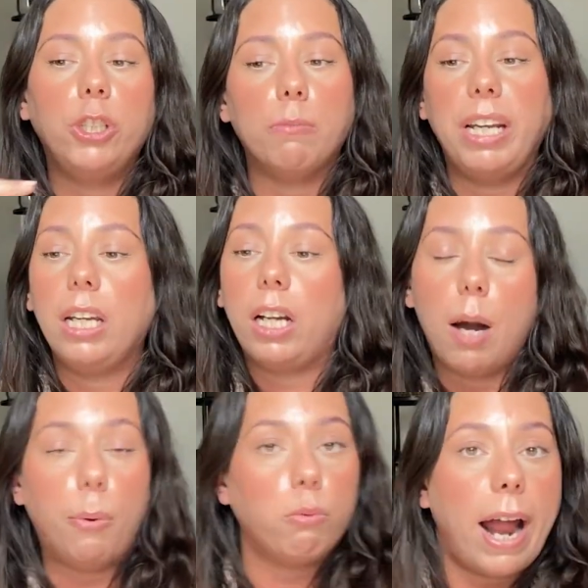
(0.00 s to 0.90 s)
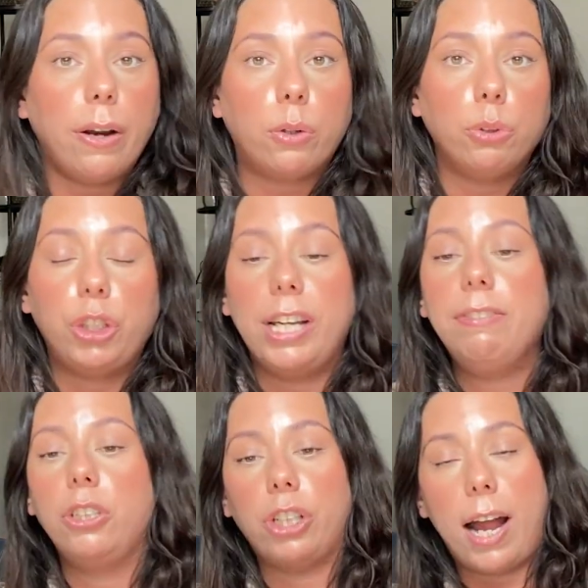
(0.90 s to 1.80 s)
You're making a couple radical
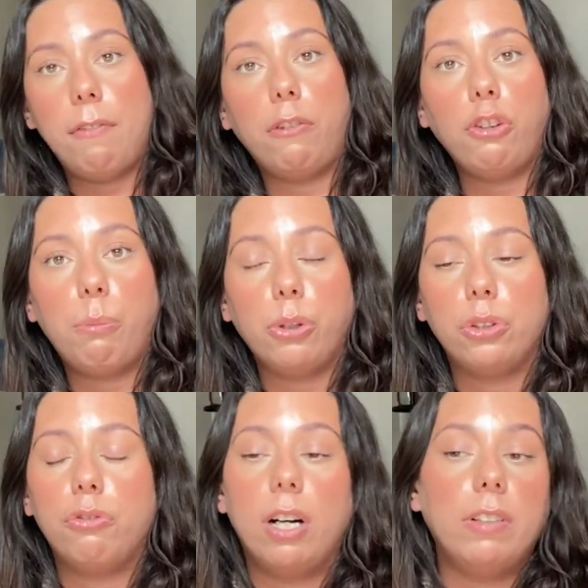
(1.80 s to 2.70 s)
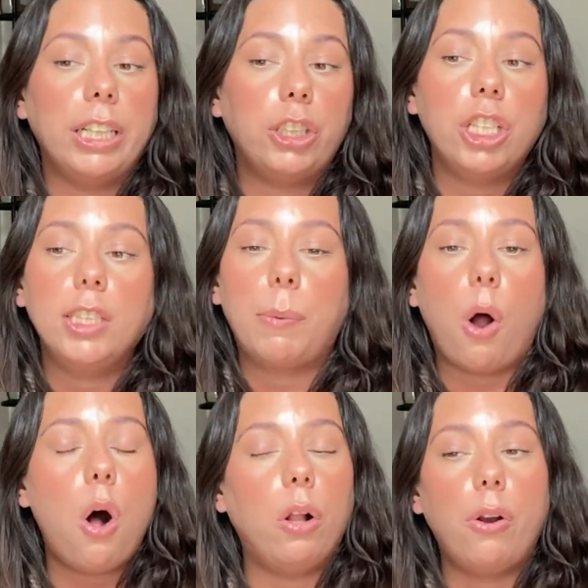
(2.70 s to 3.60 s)
shifts and you're having a few personal revelations, but
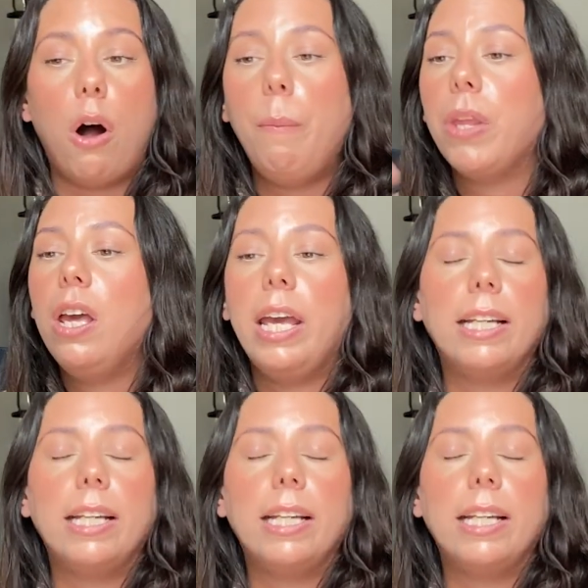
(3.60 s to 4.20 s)
all in all,